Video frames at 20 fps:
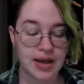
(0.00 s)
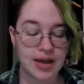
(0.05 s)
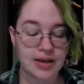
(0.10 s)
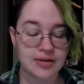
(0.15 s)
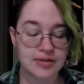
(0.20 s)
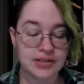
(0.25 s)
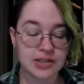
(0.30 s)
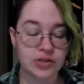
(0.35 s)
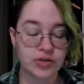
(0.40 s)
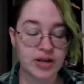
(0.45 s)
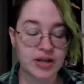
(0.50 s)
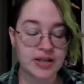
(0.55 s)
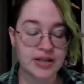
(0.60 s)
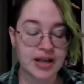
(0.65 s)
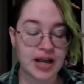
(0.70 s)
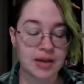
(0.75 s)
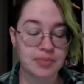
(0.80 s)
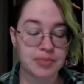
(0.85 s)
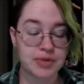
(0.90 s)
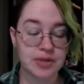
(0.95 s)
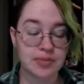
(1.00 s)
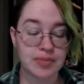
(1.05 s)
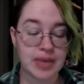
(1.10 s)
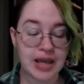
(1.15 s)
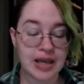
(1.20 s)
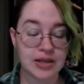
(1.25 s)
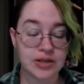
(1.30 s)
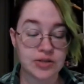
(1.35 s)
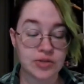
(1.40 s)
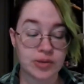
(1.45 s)
And as a great captain
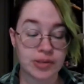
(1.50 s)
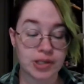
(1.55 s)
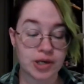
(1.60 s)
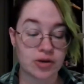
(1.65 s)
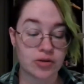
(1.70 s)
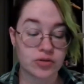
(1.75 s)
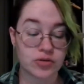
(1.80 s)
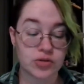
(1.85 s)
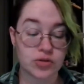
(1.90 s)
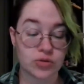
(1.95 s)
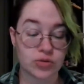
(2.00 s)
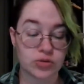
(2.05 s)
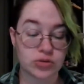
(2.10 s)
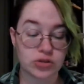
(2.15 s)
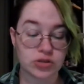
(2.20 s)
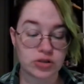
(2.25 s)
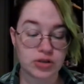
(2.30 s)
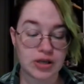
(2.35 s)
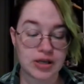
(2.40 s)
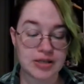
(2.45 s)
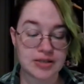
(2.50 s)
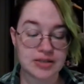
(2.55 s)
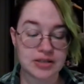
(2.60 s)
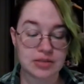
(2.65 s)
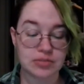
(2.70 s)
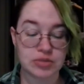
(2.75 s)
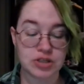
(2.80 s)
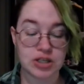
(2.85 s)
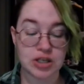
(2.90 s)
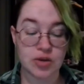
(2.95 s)
may to a young soldier, he
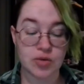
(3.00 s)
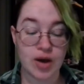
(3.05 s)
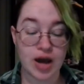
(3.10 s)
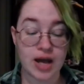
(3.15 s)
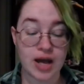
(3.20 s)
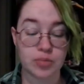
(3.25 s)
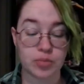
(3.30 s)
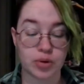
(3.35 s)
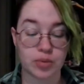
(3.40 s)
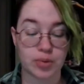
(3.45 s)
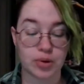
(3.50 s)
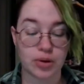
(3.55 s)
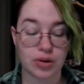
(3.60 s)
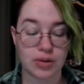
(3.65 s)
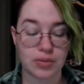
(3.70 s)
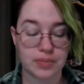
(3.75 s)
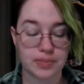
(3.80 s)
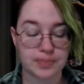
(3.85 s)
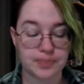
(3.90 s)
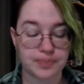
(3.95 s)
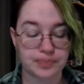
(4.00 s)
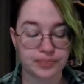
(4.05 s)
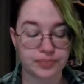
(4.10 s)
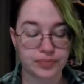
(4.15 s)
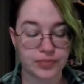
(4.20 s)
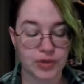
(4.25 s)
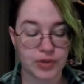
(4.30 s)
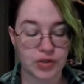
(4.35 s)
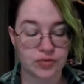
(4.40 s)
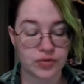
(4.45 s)
seemed to you admirable.
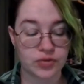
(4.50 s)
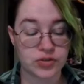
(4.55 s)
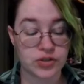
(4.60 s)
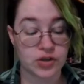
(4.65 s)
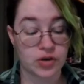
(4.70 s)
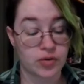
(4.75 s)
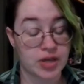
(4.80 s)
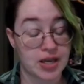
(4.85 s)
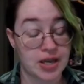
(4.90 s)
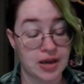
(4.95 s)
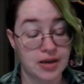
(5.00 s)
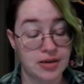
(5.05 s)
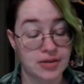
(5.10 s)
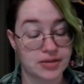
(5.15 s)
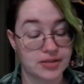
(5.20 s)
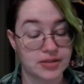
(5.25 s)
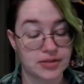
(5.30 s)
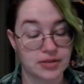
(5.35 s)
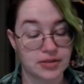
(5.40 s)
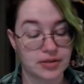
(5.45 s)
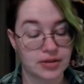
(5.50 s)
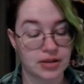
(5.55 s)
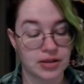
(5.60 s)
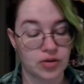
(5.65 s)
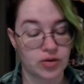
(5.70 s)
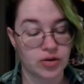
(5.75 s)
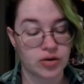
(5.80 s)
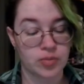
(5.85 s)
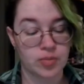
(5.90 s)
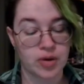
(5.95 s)
For so he is, a
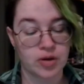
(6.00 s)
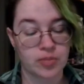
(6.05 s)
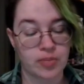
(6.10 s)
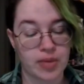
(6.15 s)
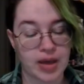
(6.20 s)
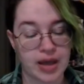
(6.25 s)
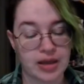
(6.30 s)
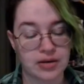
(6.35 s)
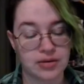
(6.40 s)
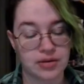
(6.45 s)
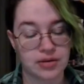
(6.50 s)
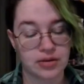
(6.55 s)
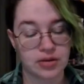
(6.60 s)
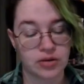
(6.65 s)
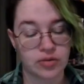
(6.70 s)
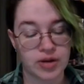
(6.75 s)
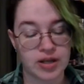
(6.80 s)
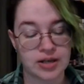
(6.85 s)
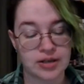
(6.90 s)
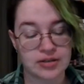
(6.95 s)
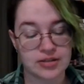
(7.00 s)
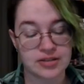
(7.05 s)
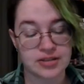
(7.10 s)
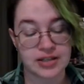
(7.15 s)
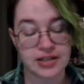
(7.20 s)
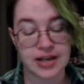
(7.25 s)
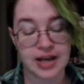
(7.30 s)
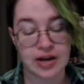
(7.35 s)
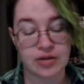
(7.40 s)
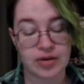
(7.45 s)
lord among men, the greatest
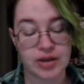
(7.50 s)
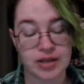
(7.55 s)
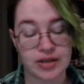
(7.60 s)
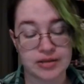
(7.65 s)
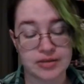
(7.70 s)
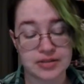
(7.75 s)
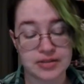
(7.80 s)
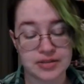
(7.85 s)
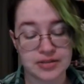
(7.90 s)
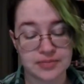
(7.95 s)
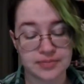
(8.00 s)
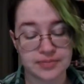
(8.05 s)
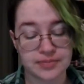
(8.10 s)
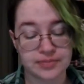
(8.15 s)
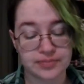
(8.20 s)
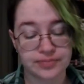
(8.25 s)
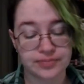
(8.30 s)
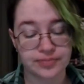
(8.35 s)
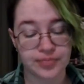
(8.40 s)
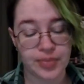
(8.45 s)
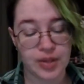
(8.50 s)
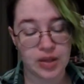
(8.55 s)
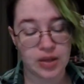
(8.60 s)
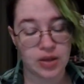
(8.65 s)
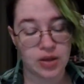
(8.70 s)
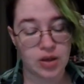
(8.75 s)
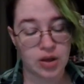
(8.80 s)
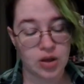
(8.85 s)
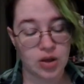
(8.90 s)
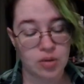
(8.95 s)
that now is.
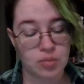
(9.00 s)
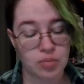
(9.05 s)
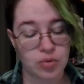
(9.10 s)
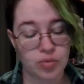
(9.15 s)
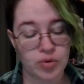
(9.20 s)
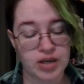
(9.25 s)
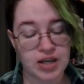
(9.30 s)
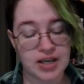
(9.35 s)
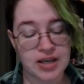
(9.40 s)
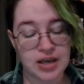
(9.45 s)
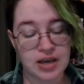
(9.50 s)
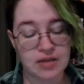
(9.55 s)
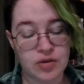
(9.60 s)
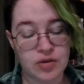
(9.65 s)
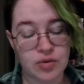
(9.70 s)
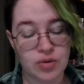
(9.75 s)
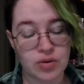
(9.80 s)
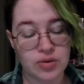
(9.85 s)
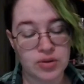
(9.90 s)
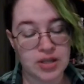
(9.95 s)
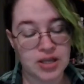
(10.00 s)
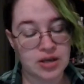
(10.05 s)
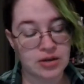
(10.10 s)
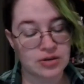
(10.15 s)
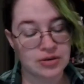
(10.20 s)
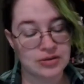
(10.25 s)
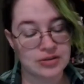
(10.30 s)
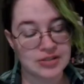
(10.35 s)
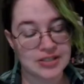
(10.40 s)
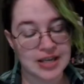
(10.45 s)
But when he you only
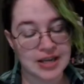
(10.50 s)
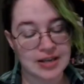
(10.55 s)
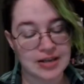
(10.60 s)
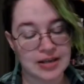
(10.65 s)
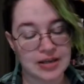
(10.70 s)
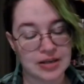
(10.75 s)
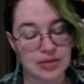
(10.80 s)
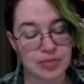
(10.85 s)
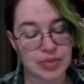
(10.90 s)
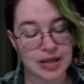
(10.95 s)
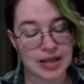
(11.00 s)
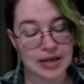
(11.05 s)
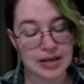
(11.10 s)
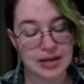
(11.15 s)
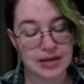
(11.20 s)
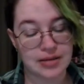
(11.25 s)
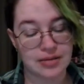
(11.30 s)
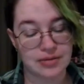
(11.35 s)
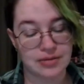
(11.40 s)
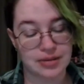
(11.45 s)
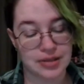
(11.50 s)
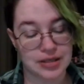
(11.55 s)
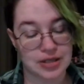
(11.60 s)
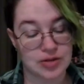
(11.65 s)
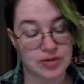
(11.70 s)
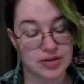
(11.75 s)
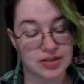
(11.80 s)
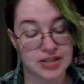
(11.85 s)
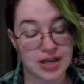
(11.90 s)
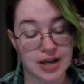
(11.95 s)
understanding and pity, then
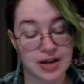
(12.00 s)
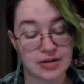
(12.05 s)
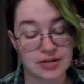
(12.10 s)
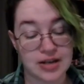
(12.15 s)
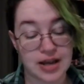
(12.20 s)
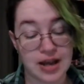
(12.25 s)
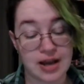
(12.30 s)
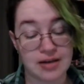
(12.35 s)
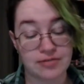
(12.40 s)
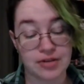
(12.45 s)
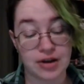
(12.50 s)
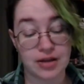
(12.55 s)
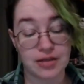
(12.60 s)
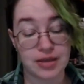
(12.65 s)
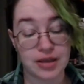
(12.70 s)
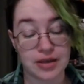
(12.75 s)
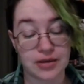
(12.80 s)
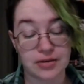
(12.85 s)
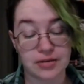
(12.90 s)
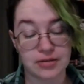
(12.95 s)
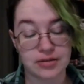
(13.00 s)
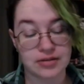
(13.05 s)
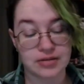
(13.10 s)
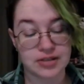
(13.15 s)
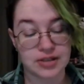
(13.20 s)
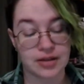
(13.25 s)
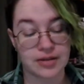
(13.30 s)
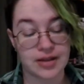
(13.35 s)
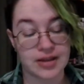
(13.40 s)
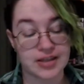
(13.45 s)
you desired to have nothing,
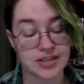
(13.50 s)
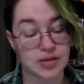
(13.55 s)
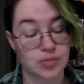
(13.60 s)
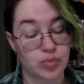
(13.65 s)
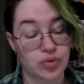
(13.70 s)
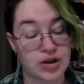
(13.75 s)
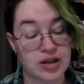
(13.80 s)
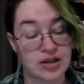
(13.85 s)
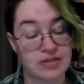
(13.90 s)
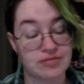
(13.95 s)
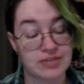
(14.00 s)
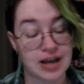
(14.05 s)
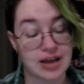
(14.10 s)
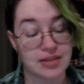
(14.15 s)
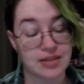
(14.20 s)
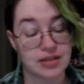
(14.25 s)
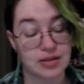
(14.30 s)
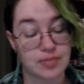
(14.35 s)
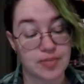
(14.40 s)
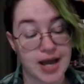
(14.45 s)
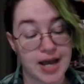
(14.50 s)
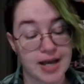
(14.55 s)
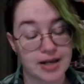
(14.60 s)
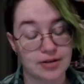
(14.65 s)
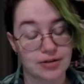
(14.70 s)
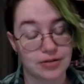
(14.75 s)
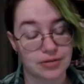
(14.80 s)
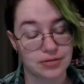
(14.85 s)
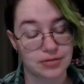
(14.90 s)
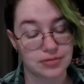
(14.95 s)
unless a brave death in
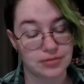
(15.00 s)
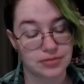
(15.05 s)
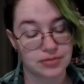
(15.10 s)
battle.